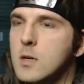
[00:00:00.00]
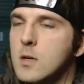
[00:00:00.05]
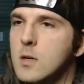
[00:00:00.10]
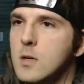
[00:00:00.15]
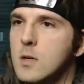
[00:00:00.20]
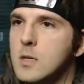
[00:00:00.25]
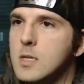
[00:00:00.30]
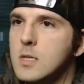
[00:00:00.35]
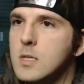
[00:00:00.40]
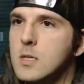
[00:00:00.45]

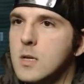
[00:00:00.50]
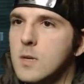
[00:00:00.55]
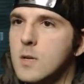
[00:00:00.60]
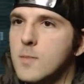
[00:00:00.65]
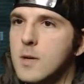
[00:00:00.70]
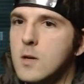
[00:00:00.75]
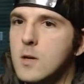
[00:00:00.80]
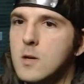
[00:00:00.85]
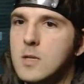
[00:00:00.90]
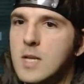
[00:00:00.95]
Because it's going to
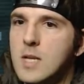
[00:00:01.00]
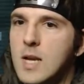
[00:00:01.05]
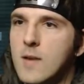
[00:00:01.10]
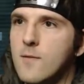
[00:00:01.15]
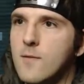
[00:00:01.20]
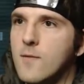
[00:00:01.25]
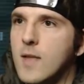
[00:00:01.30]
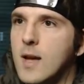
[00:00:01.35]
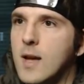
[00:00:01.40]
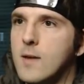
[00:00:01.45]
be good to
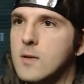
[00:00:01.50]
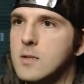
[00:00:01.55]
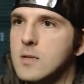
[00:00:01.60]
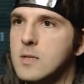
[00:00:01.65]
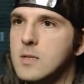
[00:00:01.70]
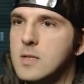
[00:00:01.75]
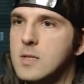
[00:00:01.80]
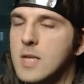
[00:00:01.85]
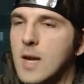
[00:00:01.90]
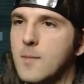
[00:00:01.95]
have that
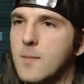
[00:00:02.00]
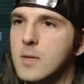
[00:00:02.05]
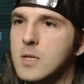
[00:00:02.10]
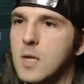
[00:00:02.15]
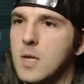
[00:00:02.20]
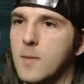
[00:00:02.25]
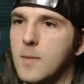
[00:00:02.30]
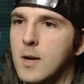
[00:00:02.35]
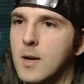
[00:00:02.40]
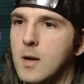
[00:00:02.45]
damage
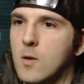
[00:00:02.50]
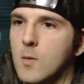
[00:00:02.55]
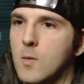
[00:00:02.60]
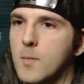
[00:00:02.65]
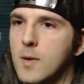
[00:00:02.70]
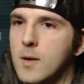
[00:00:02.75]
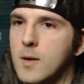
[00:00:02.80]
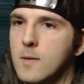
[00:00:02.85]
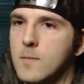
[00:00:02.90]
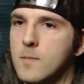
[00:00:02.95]
up a little
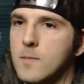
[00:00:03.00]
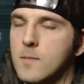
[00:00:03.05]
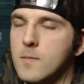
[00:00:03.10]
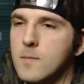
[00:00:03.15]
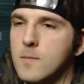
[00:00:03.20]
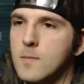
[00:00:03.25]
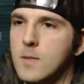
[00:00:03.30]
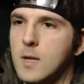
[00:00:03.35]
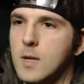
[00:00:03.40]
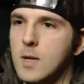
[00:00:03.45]
bit.
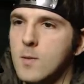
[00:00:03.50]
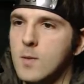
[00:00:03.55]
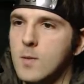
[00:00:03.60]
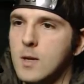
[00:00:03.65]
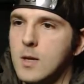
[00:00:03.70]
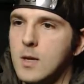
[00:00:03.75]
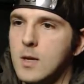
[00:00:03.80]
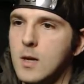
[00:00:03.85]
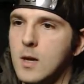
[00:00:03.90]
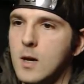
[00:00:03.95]
There
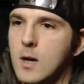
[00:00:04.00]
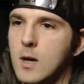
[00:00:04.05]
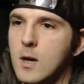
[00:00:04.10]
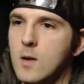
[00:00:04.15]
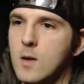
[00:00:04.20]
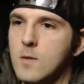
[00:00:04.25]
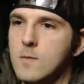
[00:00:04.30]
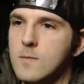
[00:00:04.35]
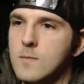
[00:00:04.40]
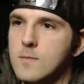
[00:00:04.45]
we go.